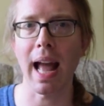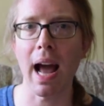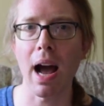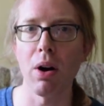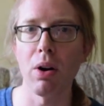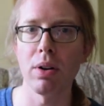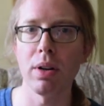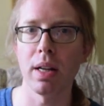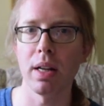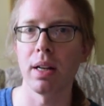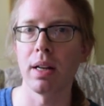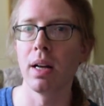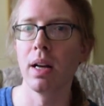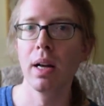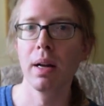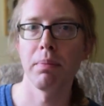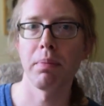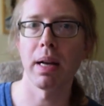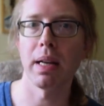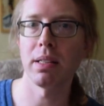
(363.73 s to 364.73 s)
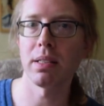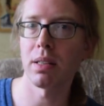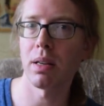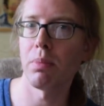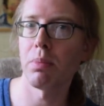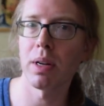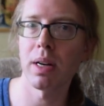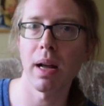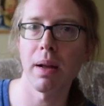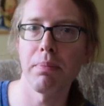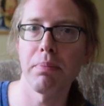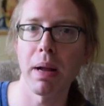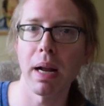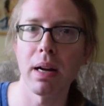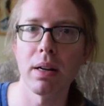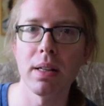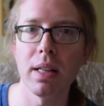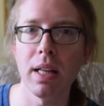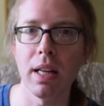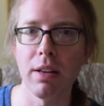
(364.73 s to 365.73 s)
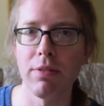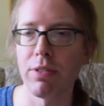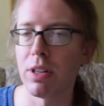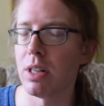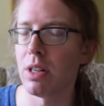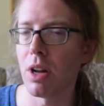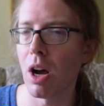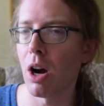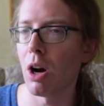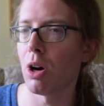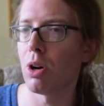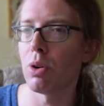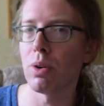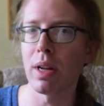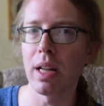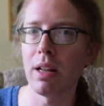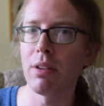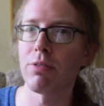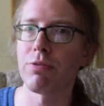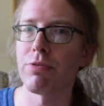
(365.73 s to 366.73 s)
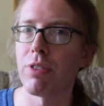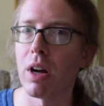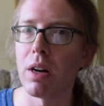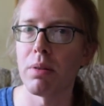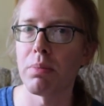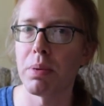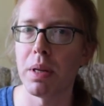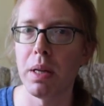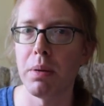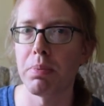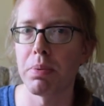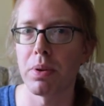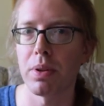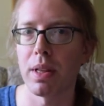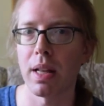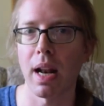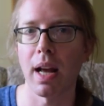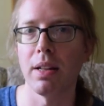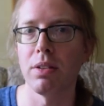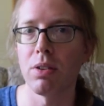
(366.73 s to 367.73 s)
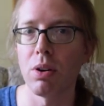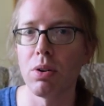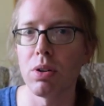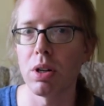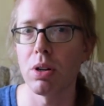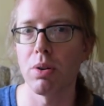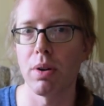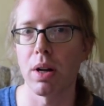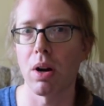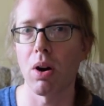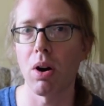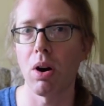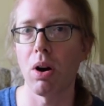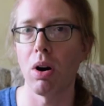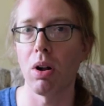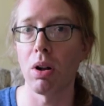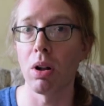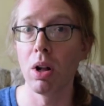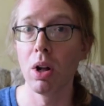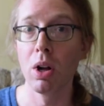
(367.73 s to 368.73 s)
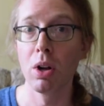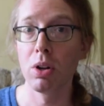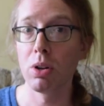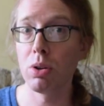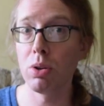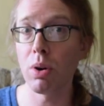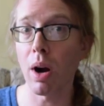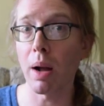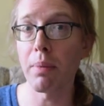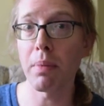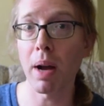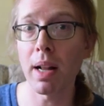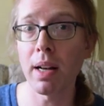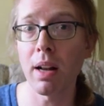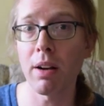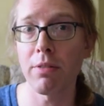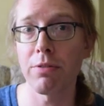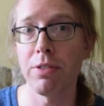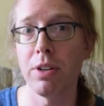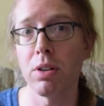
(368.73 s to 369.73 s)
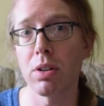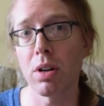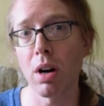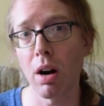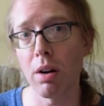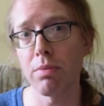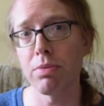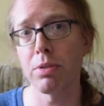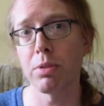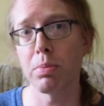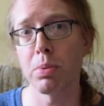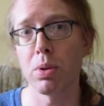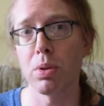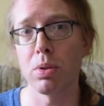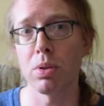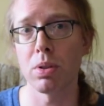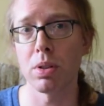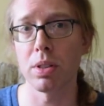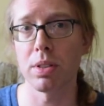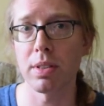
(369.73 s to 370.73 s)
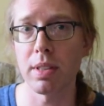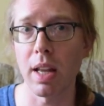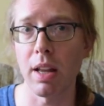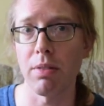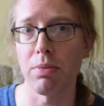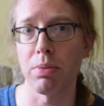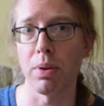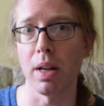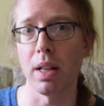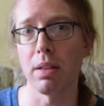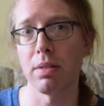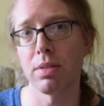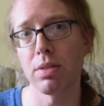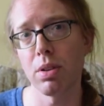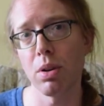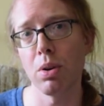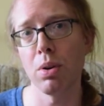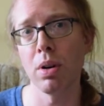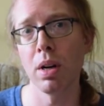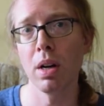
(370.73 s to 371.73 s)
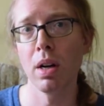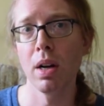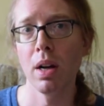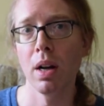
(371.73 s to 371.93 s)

outed by someone I barely even know in front of people that I don't know at all, who I might not feel comfortable or safe with. So